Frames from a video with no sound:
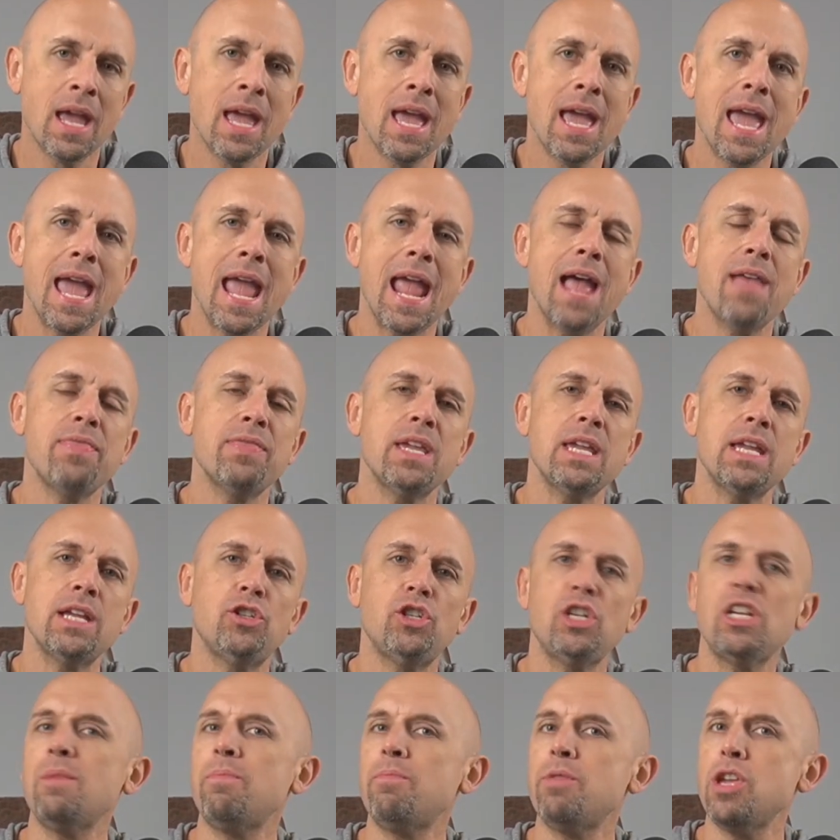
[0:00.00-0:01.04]
And the
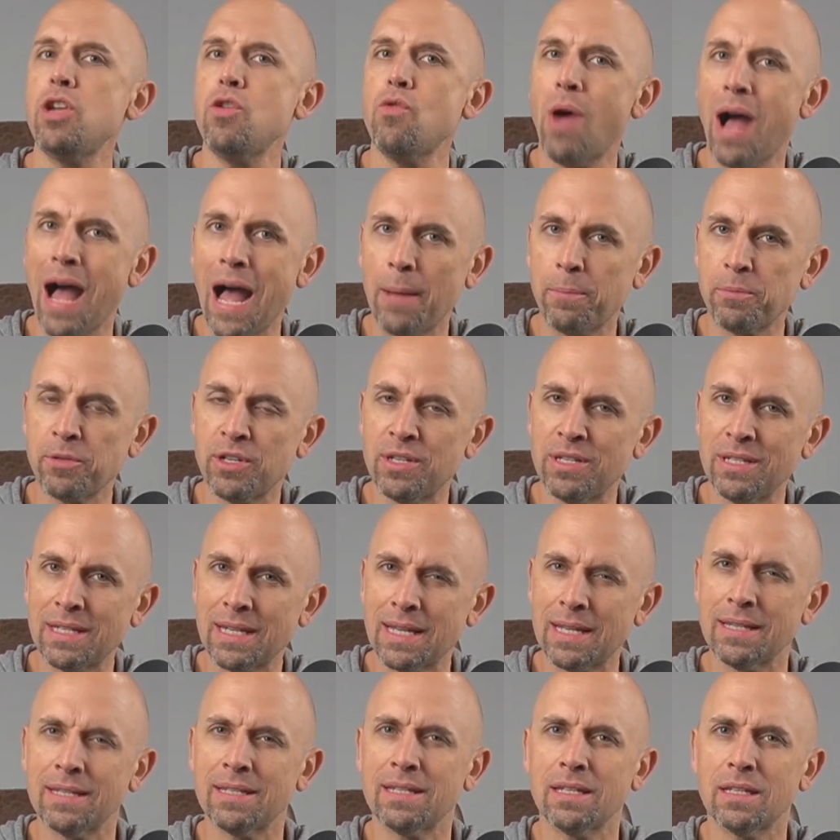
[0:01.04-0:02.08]
GPU options
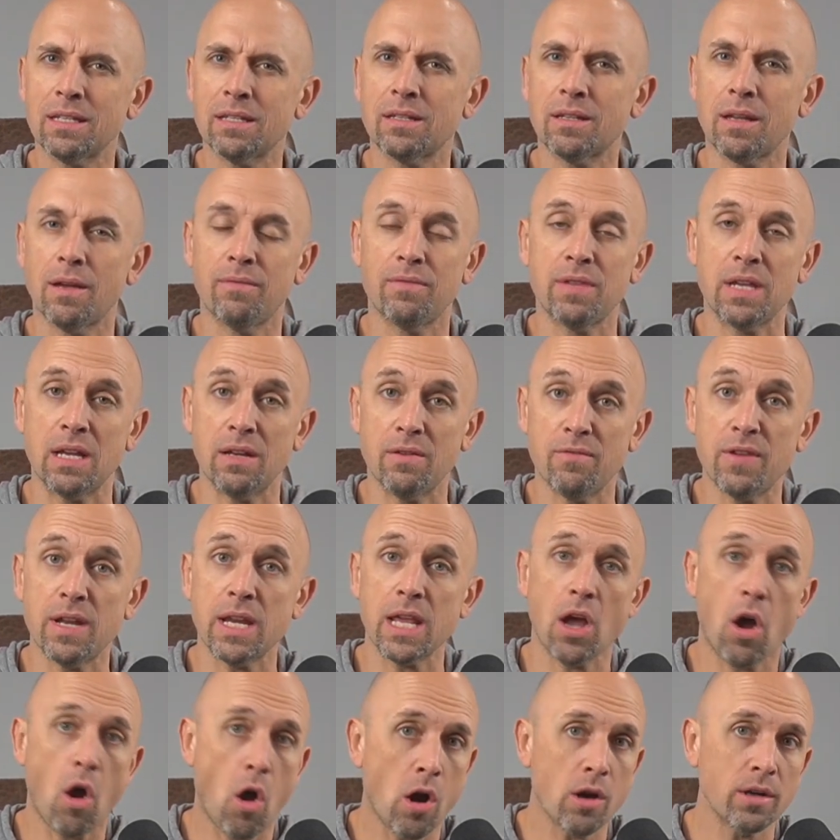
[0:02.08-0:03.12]
consist of the
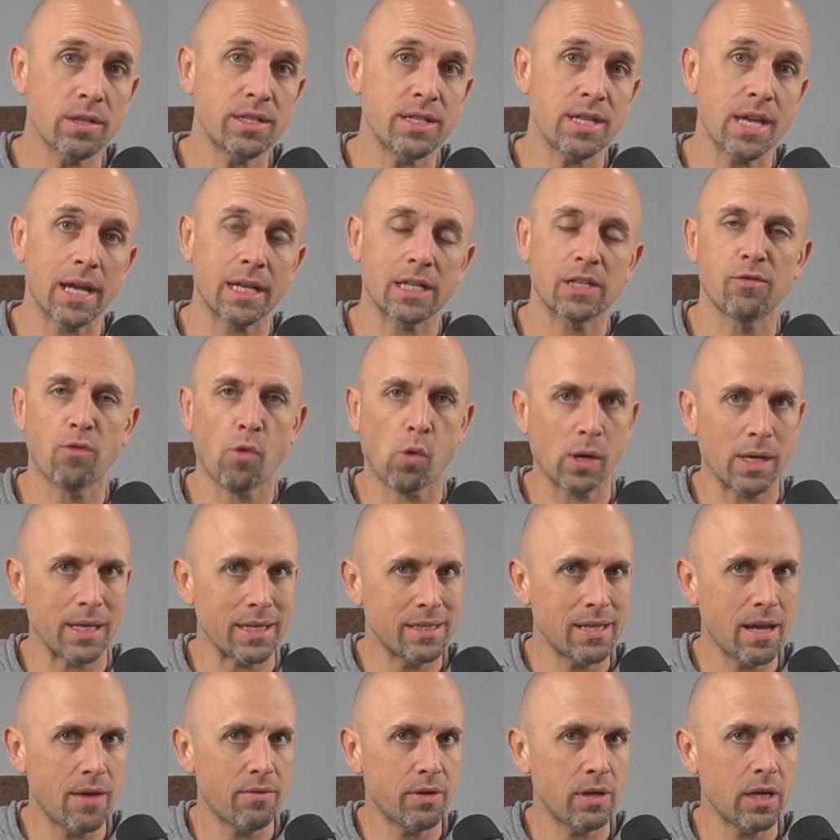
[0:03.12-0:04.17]
NVIDIA RTX
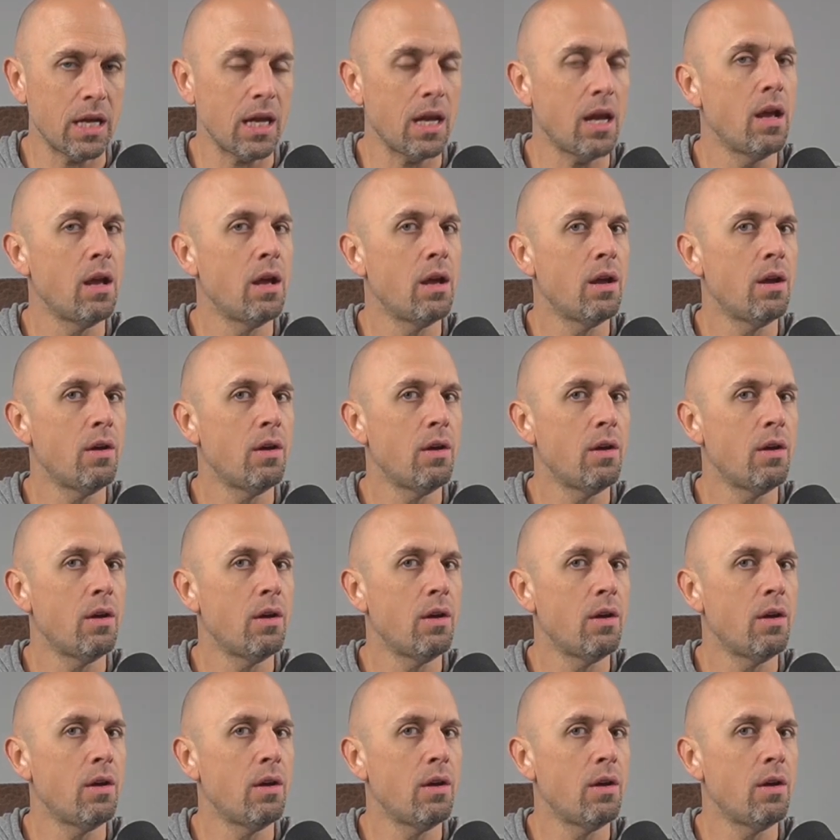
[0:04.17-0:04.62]
4070,